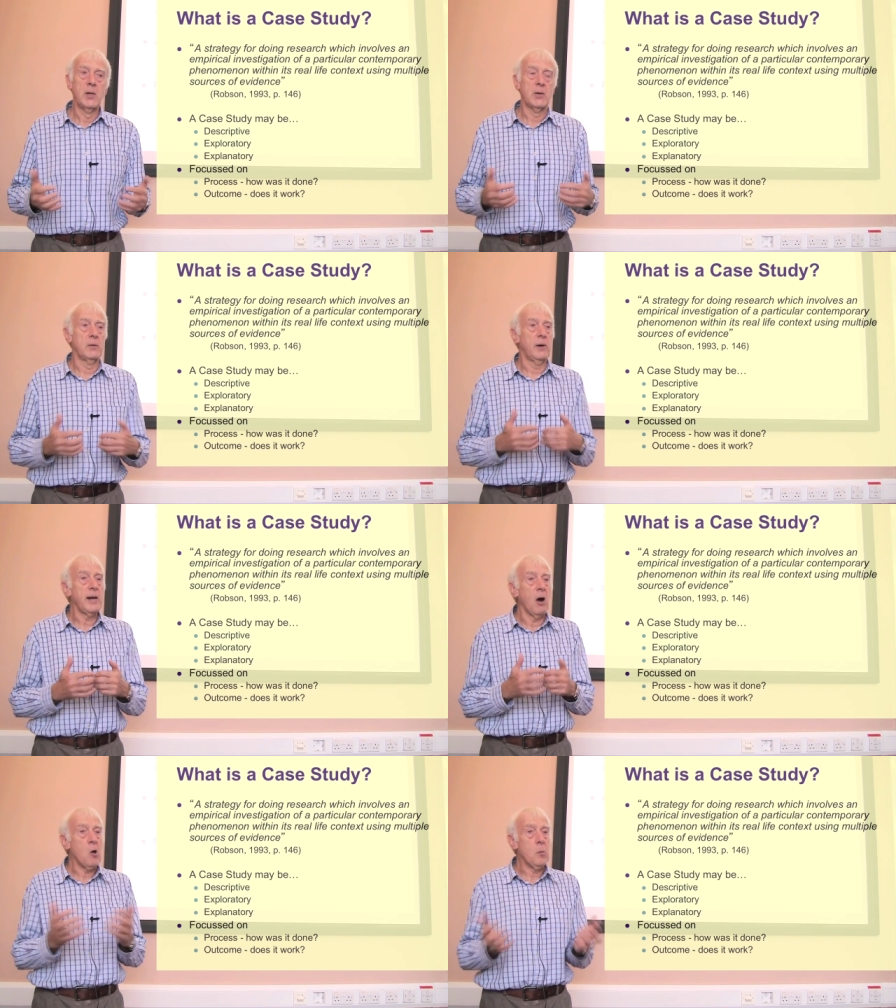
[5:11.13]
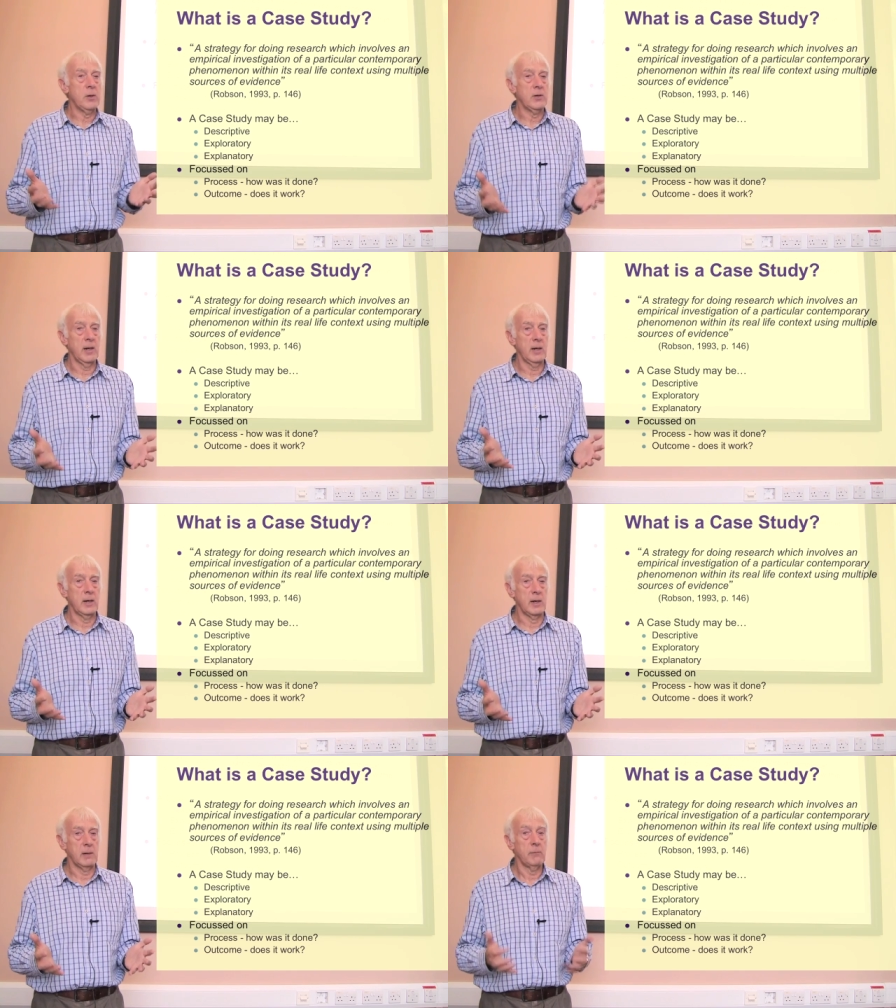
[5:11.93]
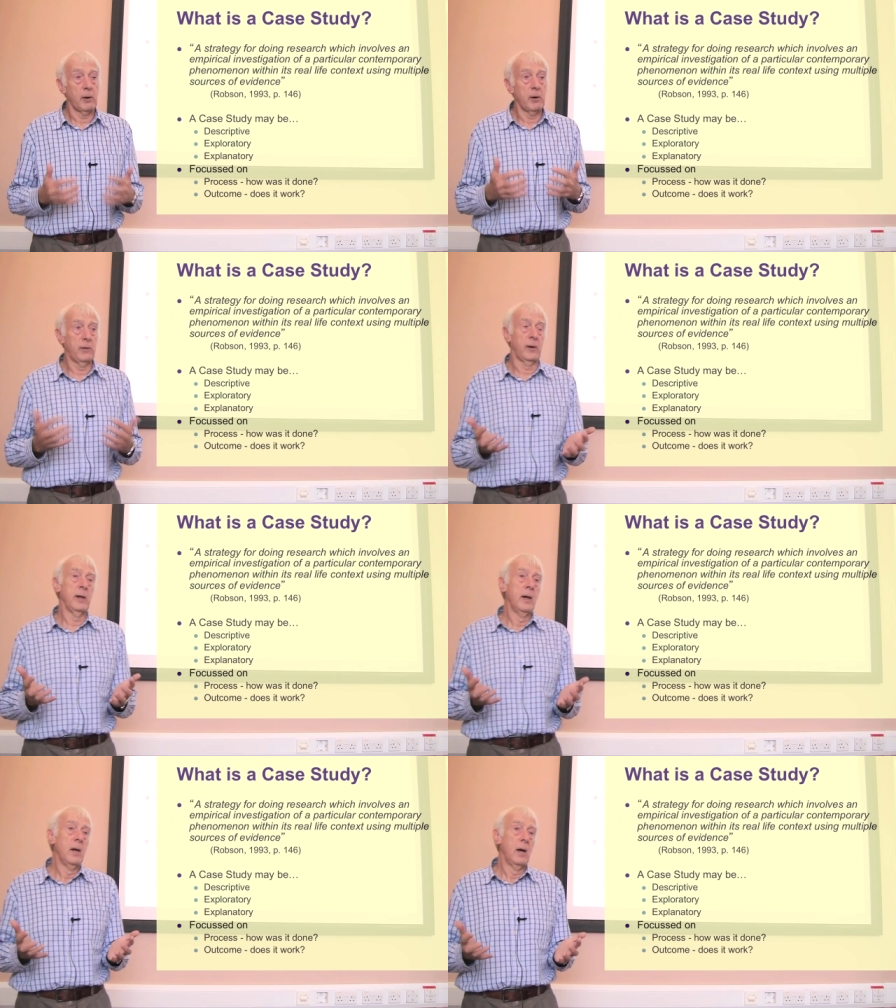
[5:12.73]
So it's a very open technique and very, very